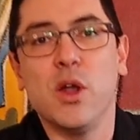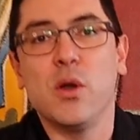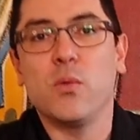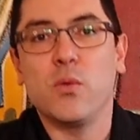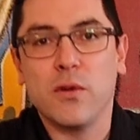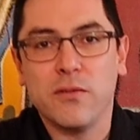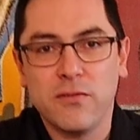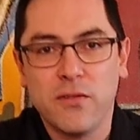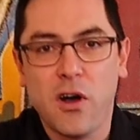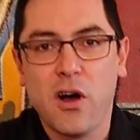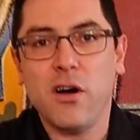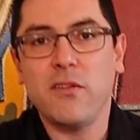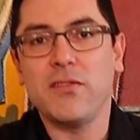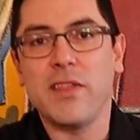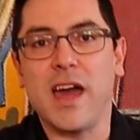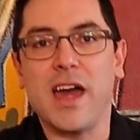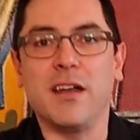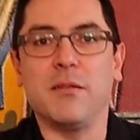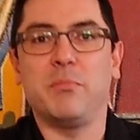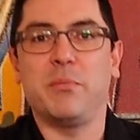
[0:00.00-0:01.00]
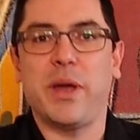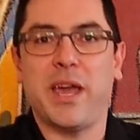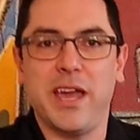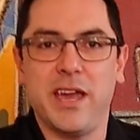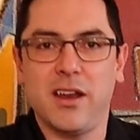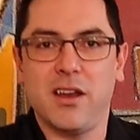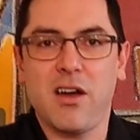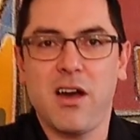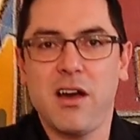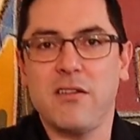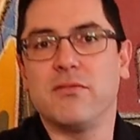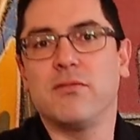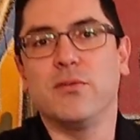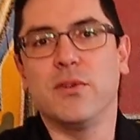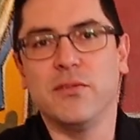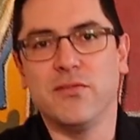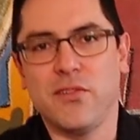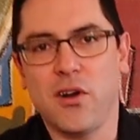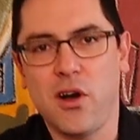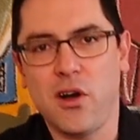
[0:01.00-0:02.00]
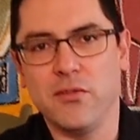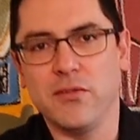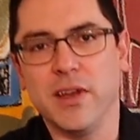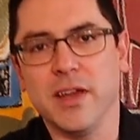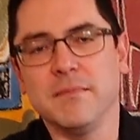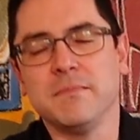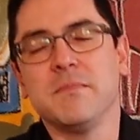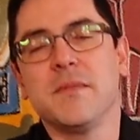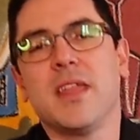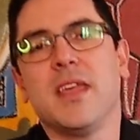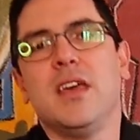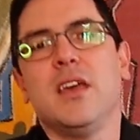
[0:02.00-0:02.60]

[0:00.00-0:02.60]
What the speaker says: Revolve that, pay it off, revolve it.